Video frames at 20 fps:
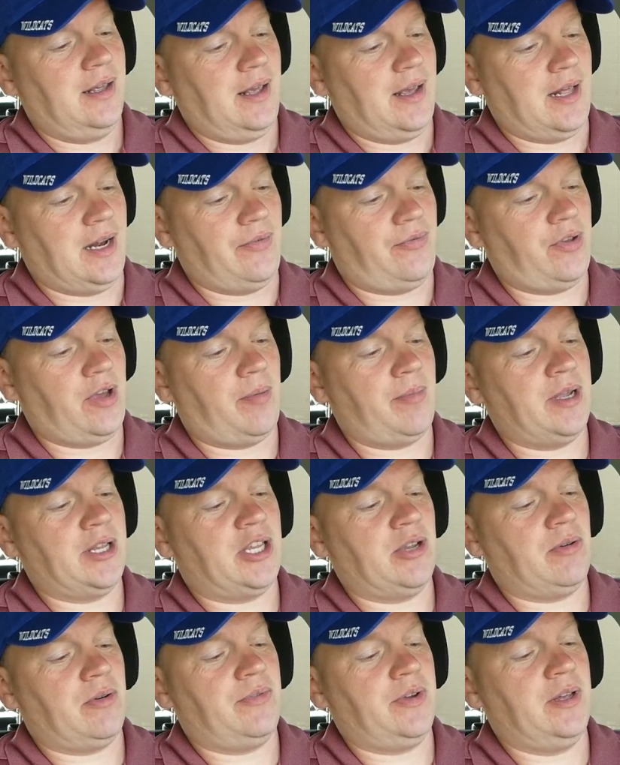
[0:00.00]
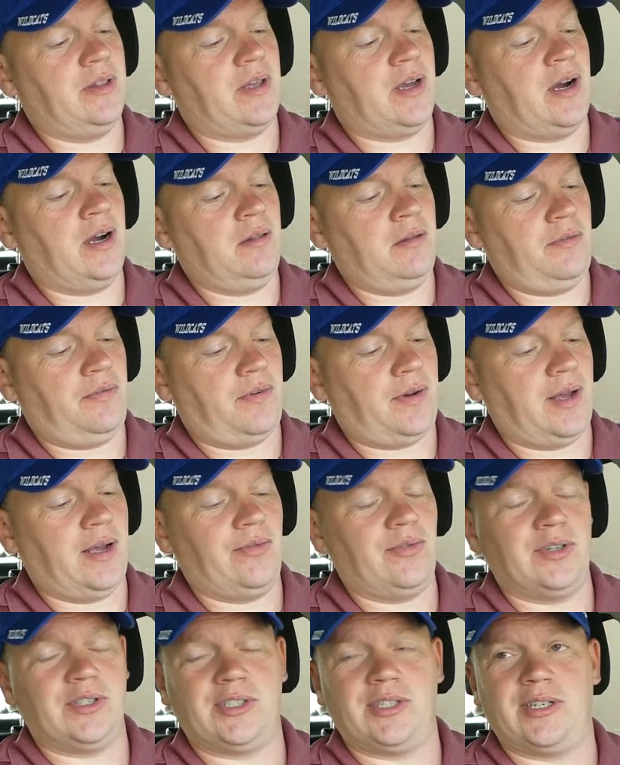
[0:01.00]
And if you want me to review the other
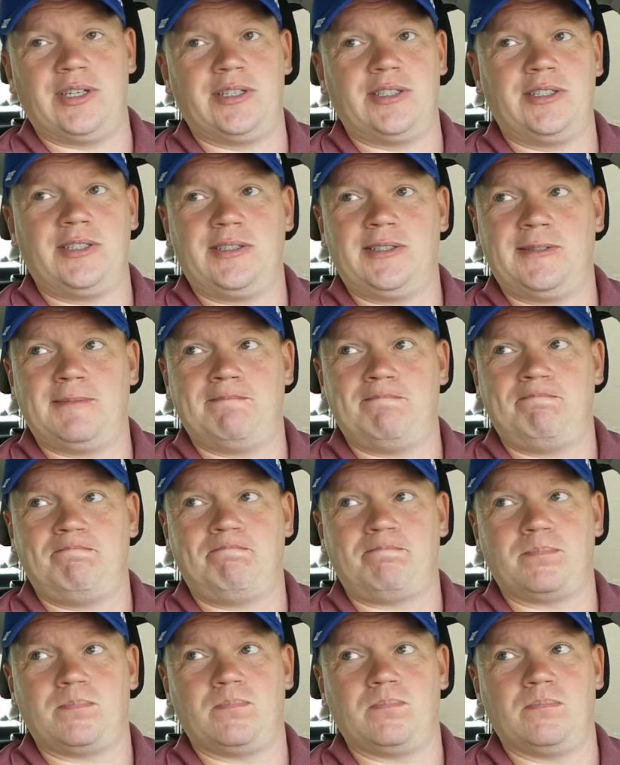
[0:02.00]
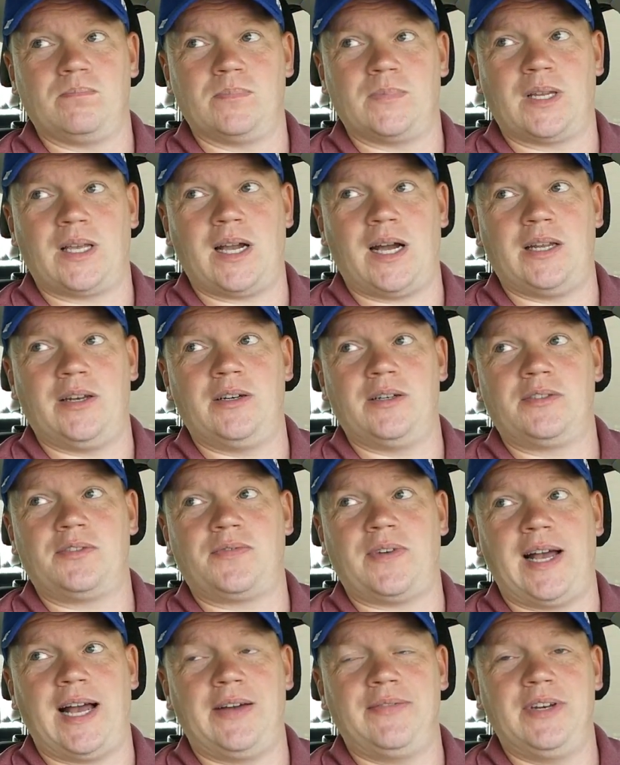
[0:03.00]
flavors, there's
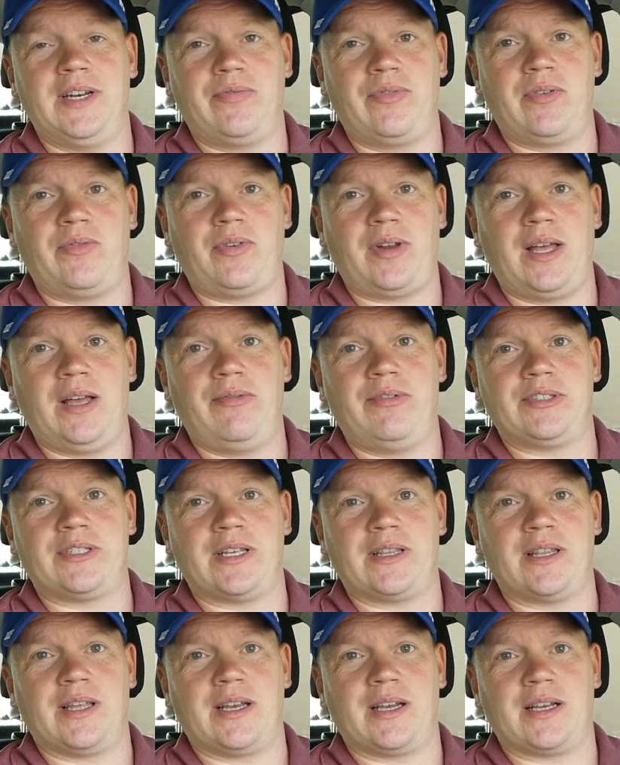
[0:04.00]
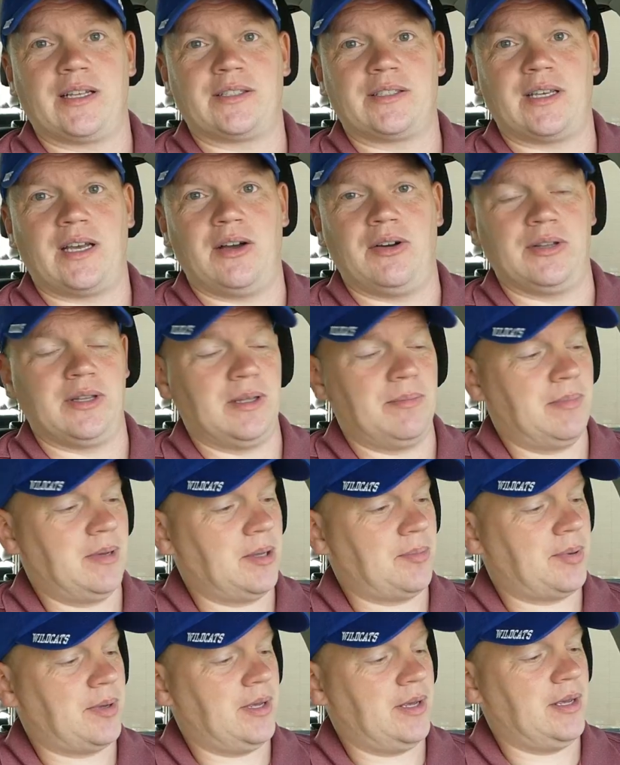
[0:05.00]
5 different flavors I think I saw at the
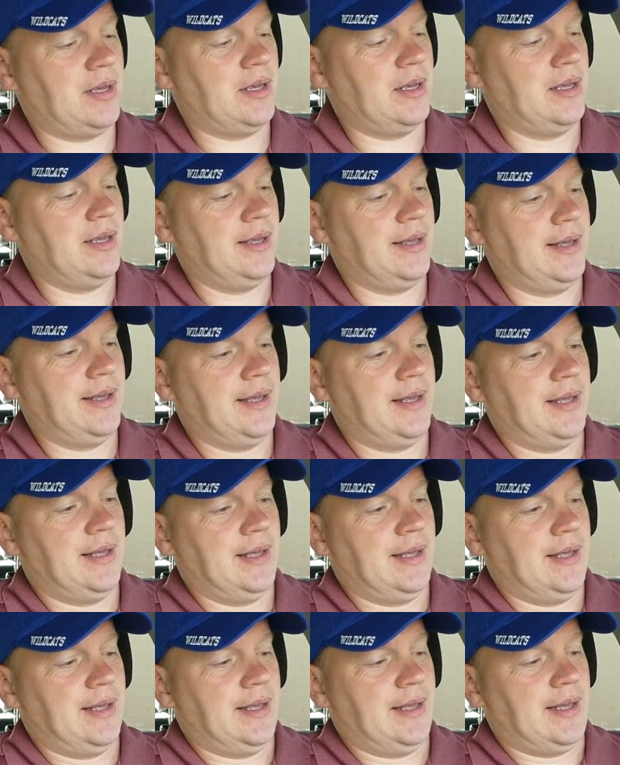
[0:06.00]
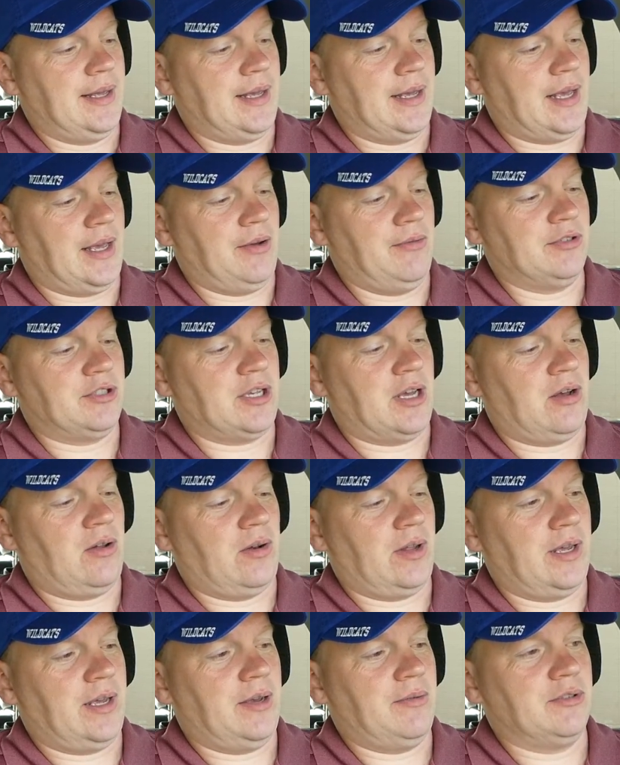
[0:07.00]
BP. It was
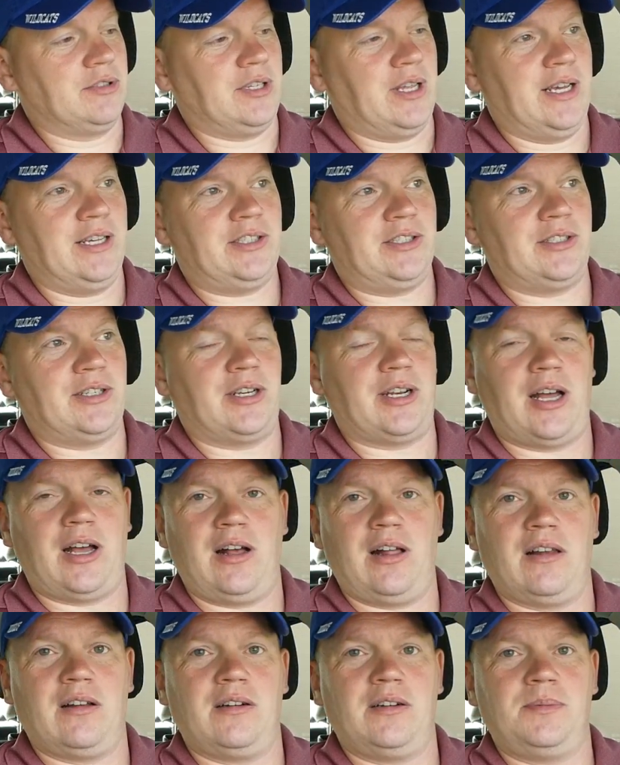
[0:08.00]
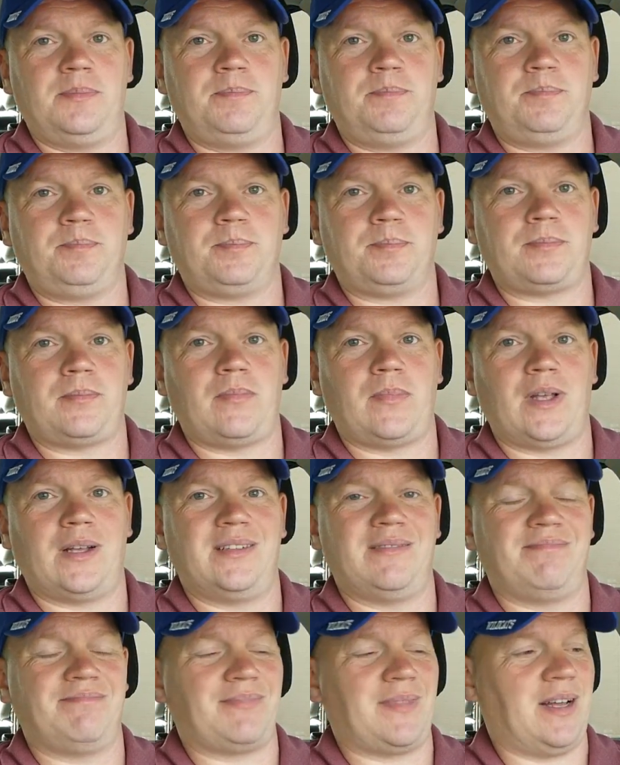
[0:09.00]
less than $1.
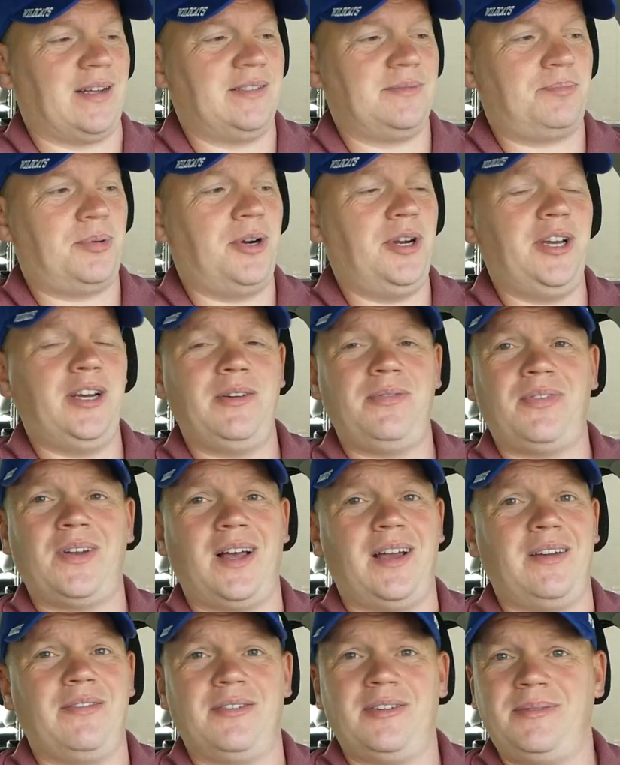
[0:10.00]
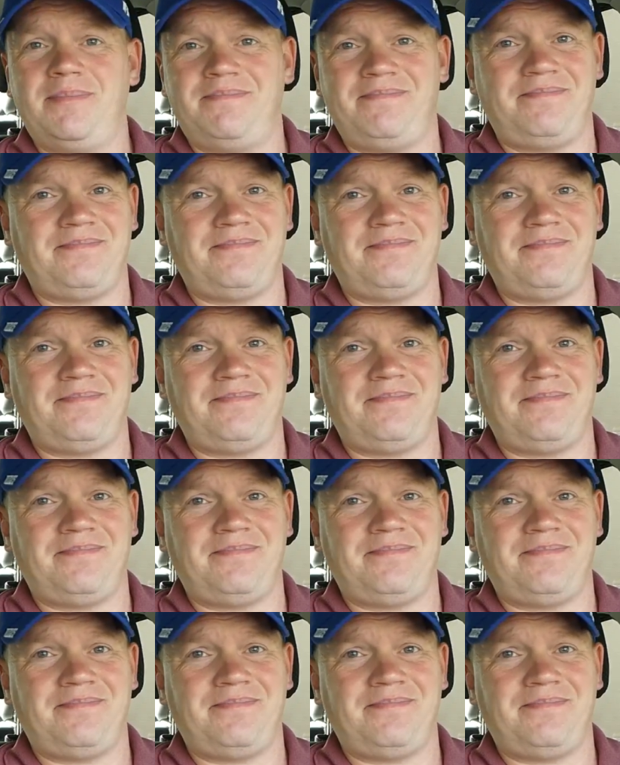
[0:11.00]
Pretty good flavor.